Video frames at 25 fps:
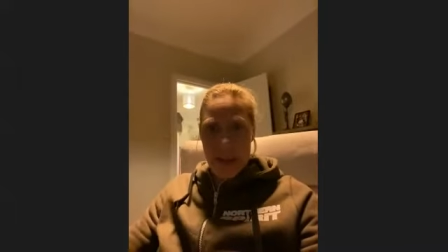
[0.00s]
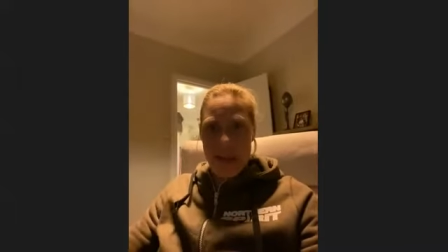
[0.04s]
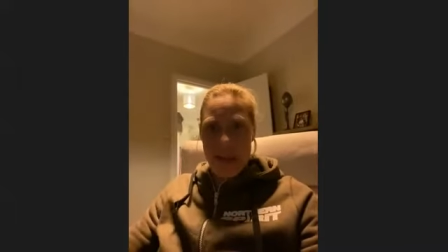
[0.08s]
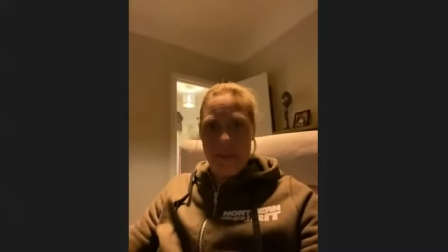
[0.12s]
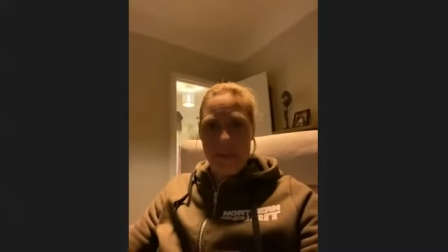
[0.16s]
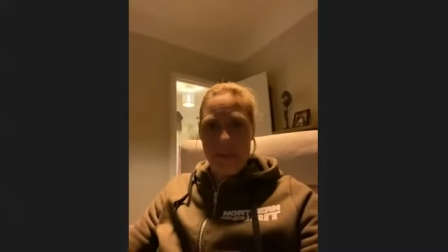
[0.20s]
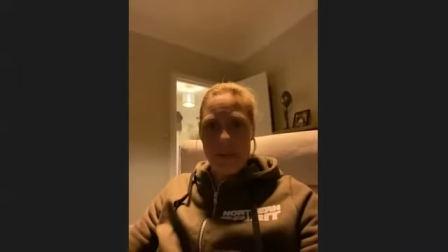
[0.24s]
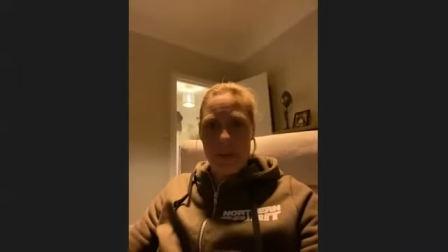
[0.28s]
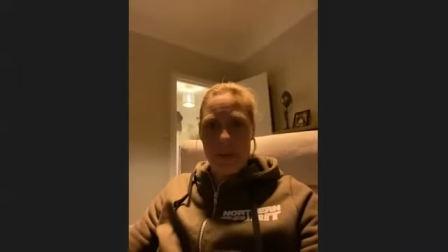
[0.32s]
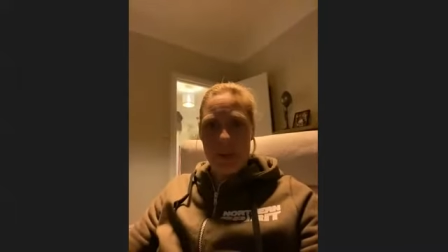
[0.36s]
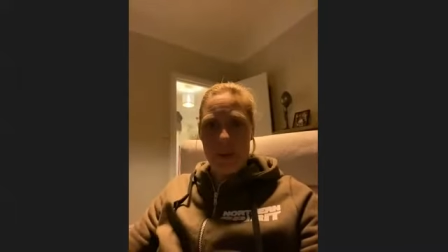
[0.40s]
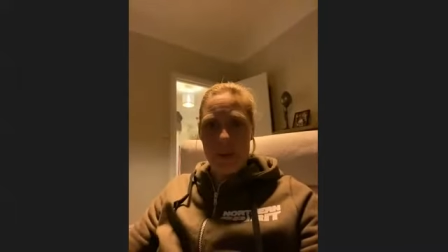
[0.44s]

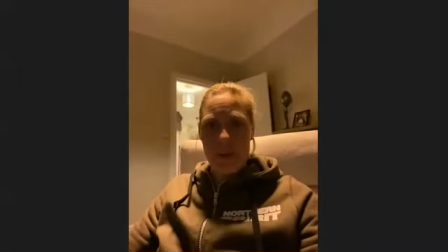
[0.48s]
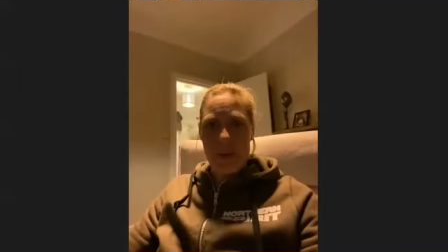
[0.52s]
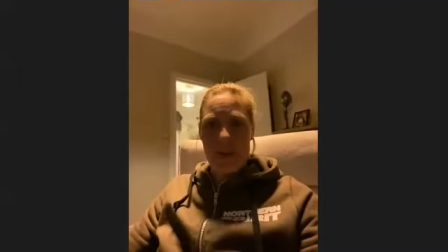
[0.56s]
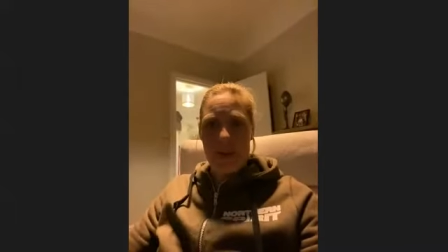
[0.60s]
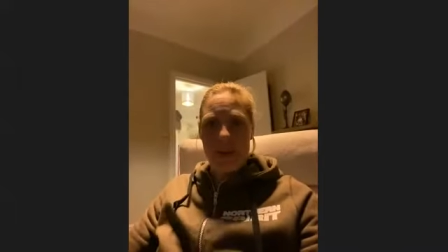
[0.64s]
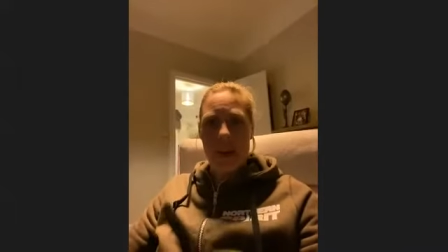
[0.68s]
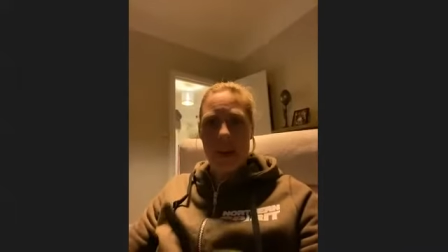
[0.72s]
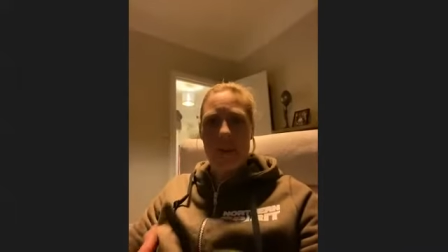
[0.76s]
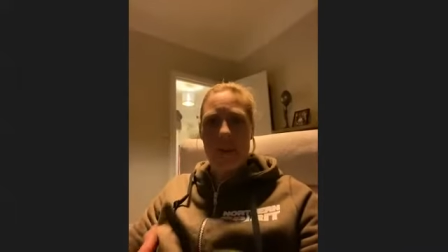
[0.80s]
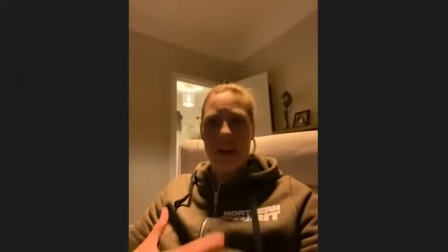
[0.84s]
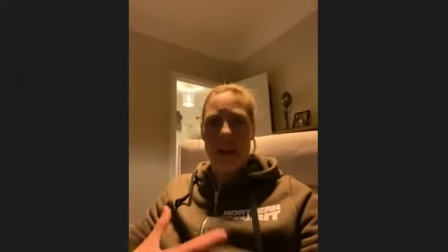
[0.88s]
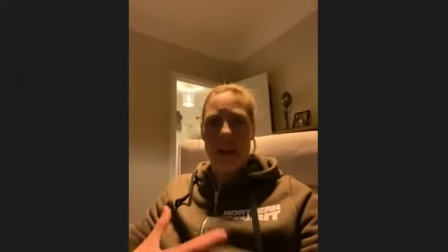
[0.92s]
It was
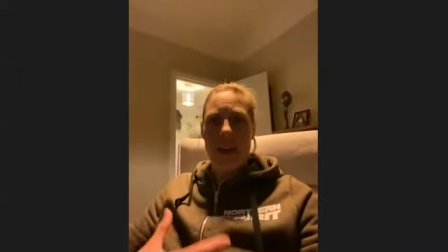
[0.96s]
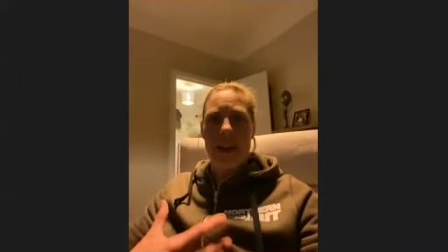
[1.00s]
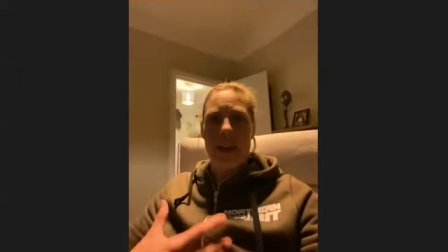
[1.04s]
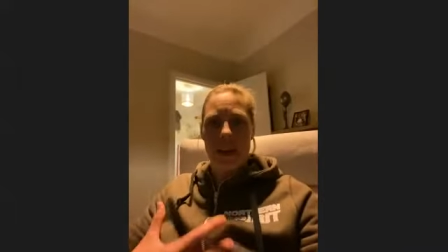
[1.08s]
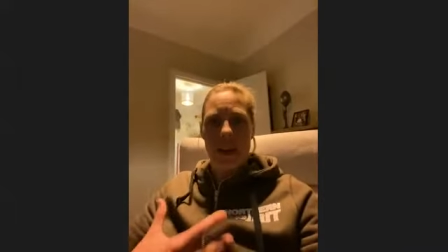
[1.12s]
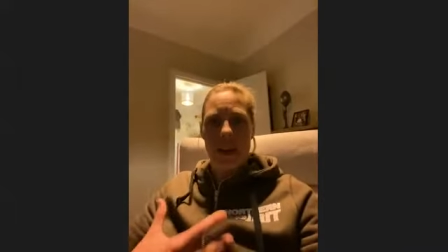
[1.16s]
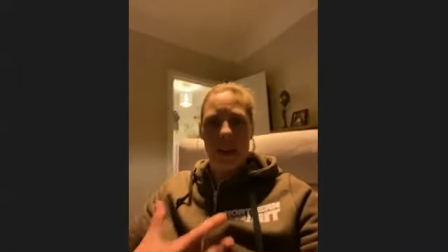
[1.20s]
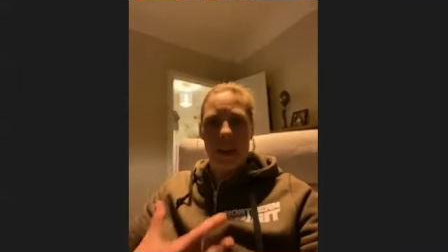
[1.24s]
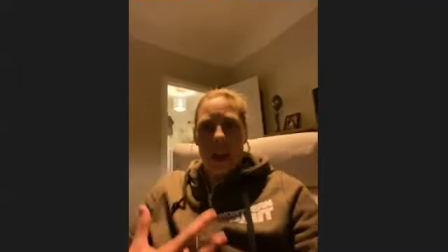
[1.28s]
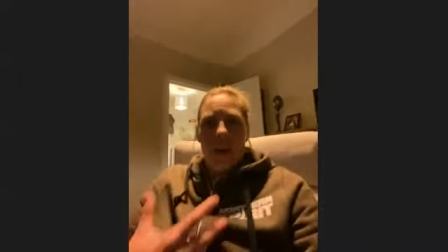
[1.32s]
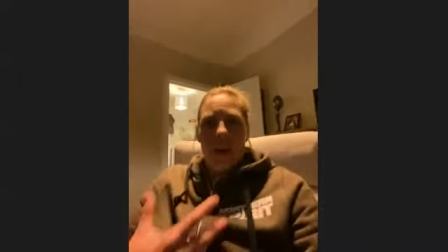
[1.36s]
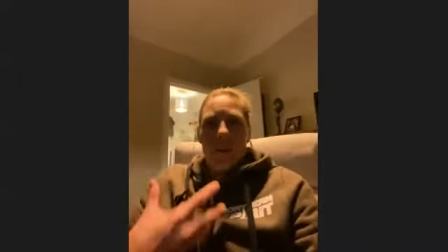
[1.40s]
very, you
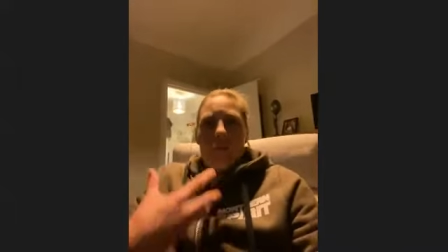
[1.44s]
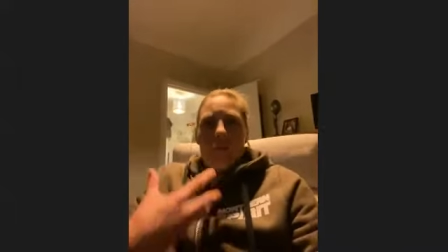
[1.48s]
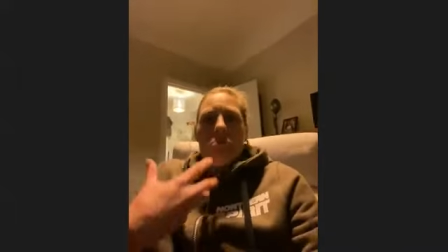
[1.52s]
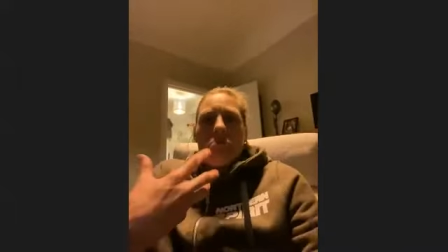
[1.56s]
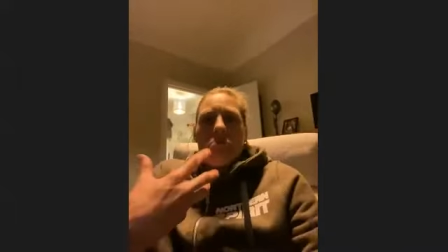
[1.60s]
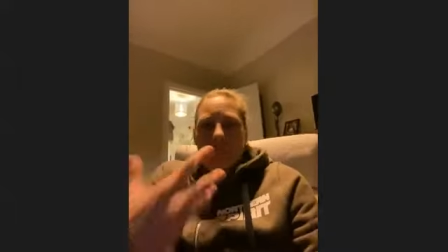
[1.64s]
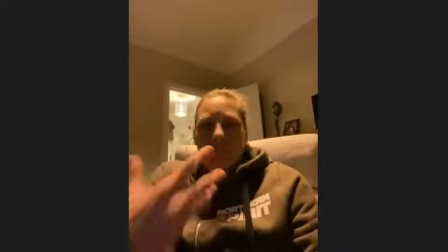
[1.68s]
know,